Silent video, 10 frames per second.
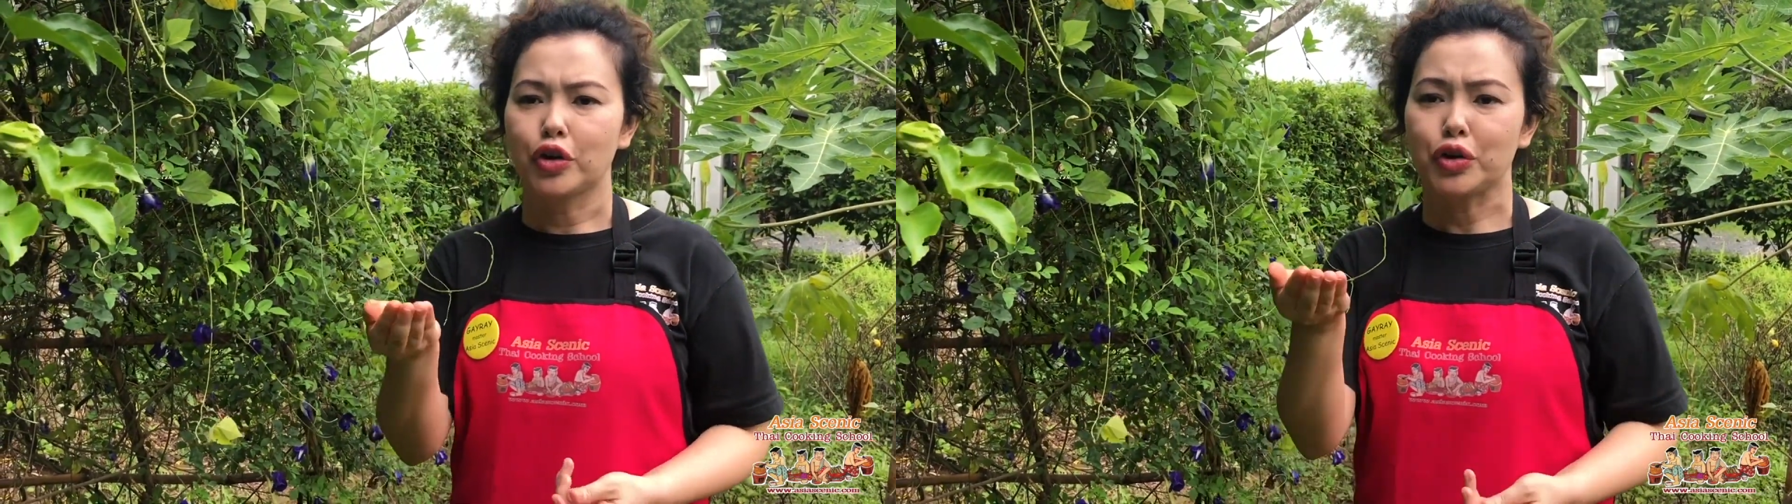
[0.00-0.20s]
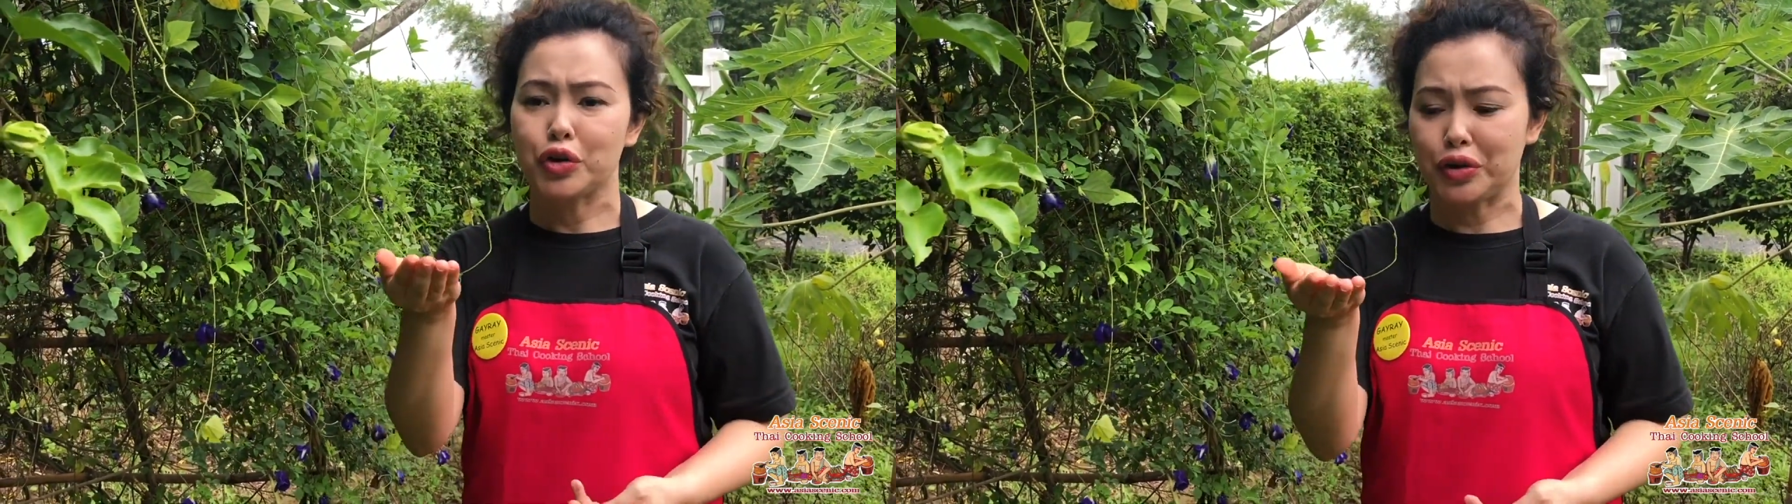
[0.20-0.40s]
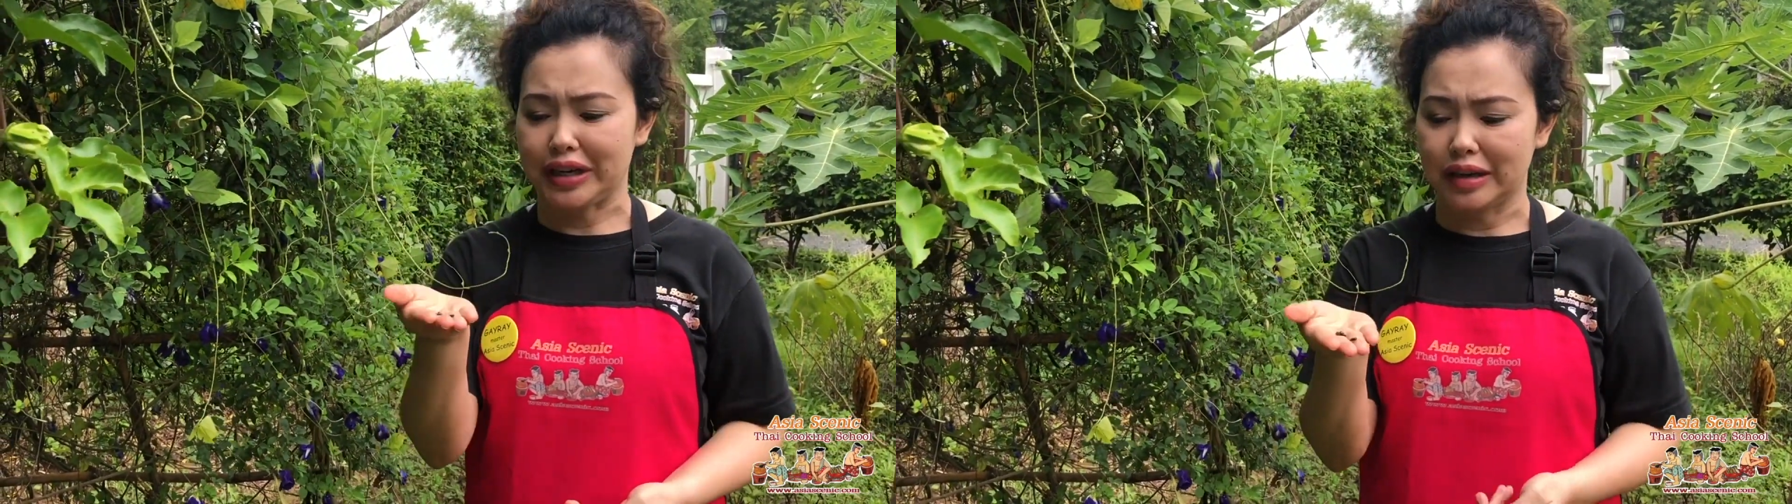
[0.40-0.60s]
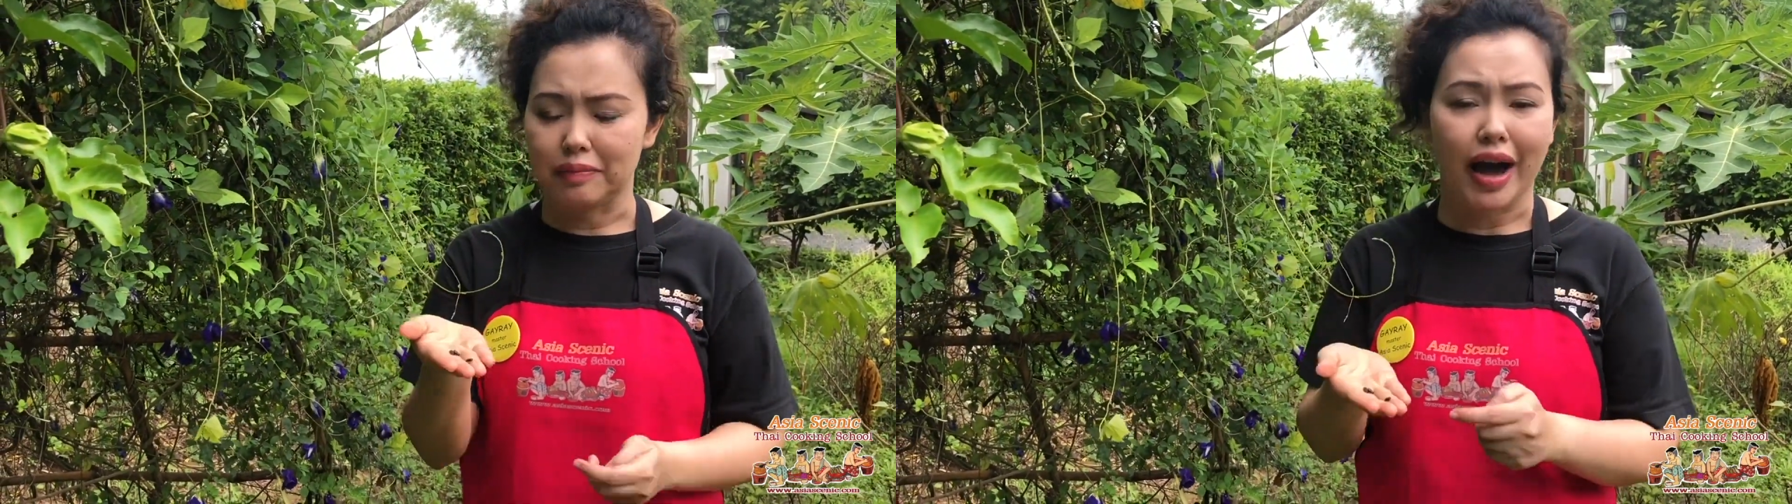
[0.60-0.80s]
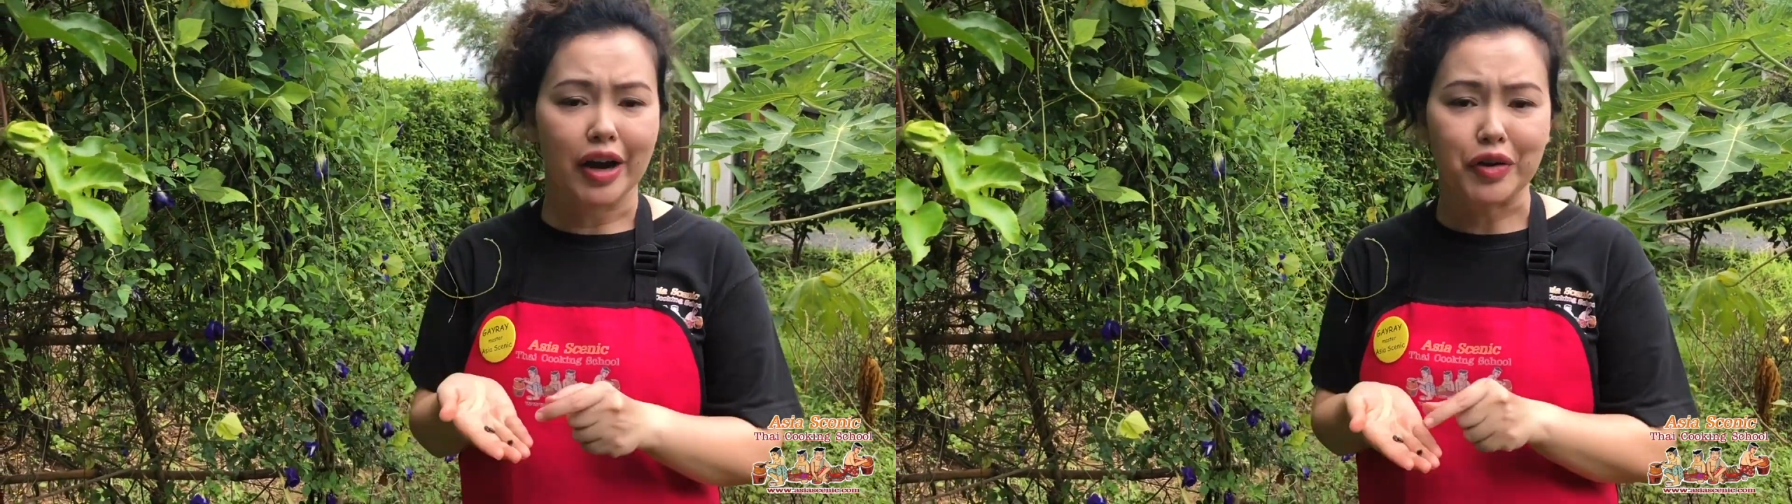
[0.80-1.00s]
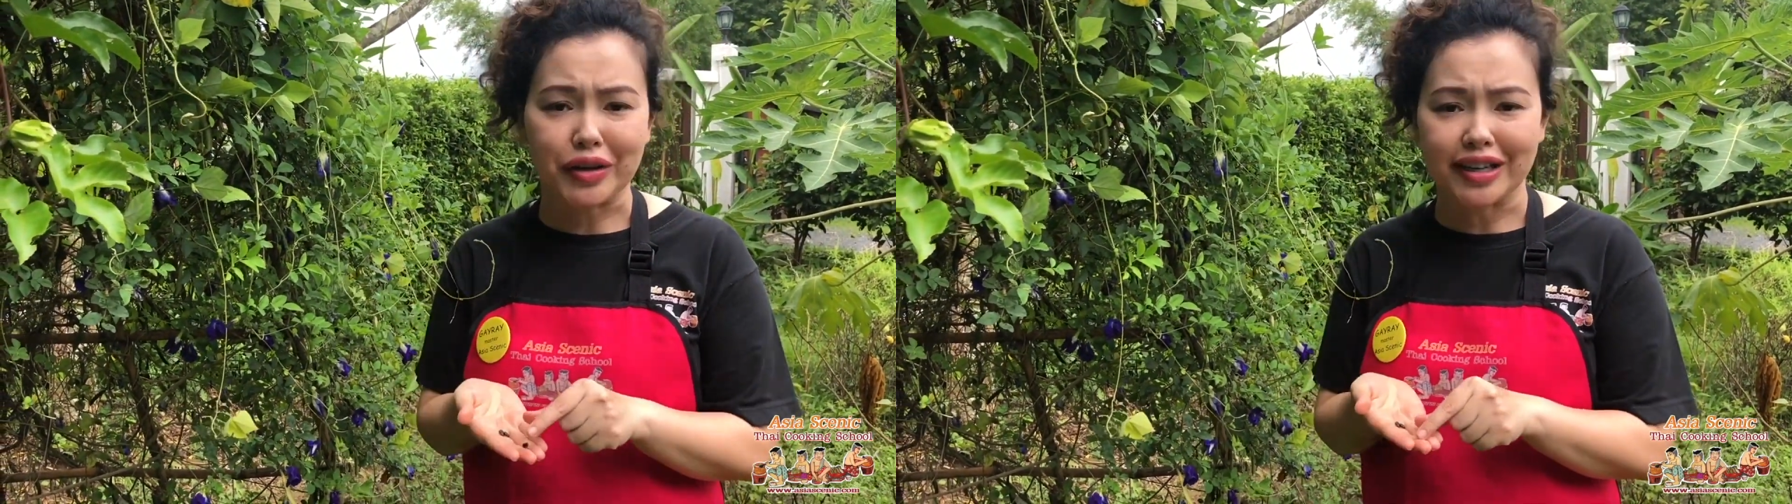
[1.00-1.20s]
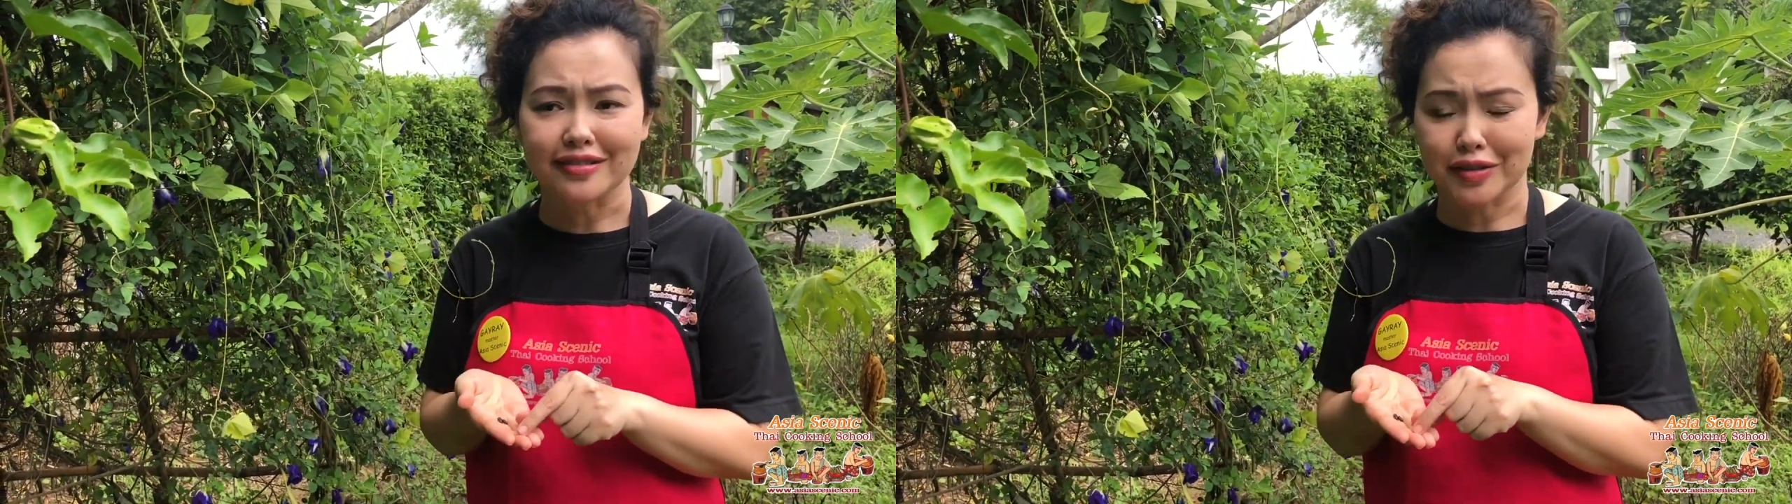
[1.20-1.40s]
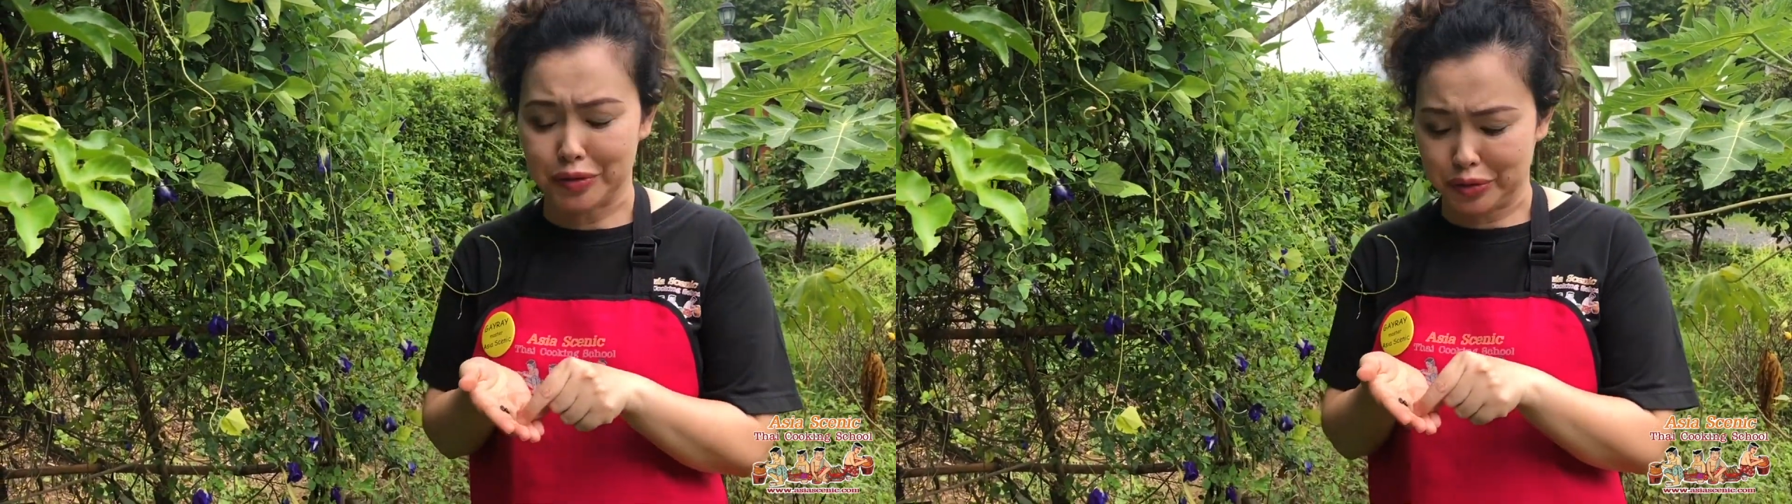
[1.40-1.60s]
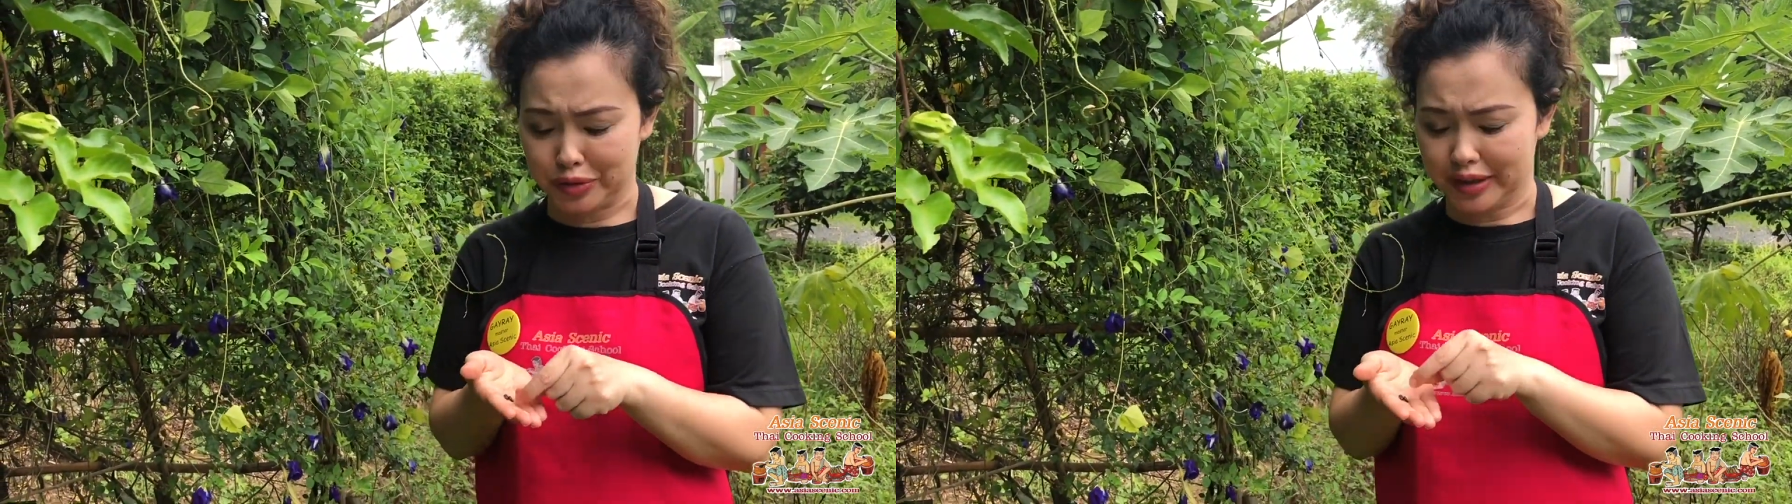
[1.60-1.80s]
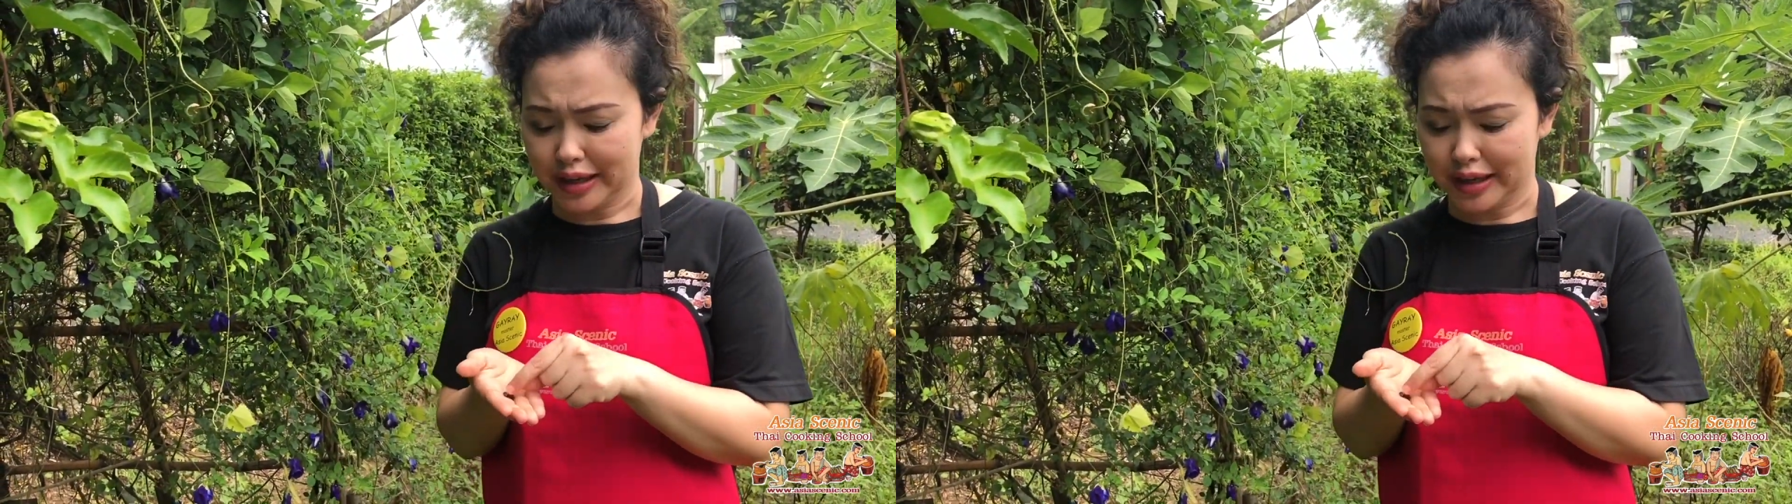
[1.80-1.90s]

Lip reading: cook in my cooking school, they